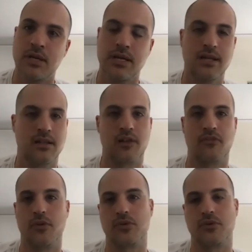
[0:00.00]
A lot of
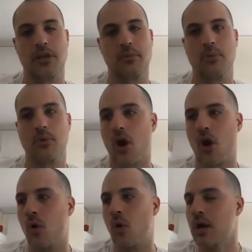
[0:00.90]
folks are letting people
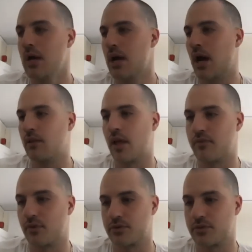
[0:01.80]
go. A lot of
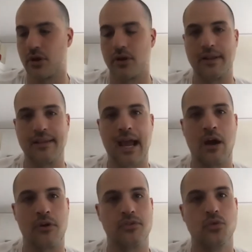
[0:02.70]
folks are cutting down
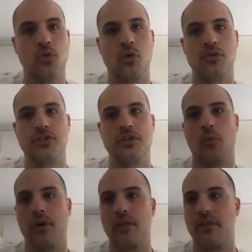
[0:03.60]
on tools.
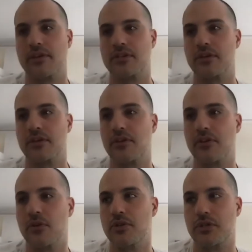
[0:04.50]
One of the things that you can
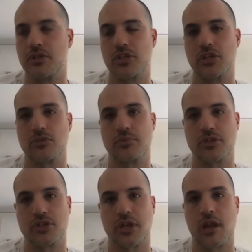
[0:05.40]
do is you can change your
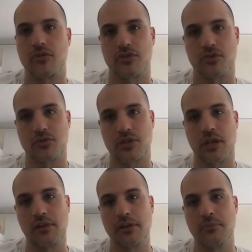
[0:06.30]
positioning ever so
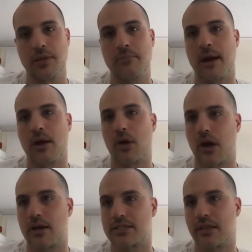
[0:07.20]
slightly to be about
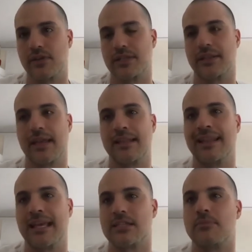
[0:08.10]
cost savings and
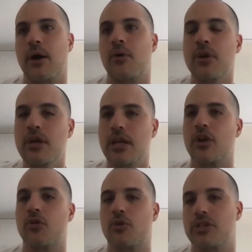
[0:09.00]
less about
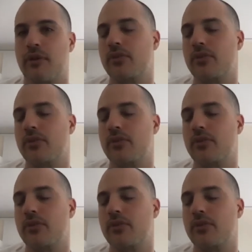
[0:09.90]
increasing revenue.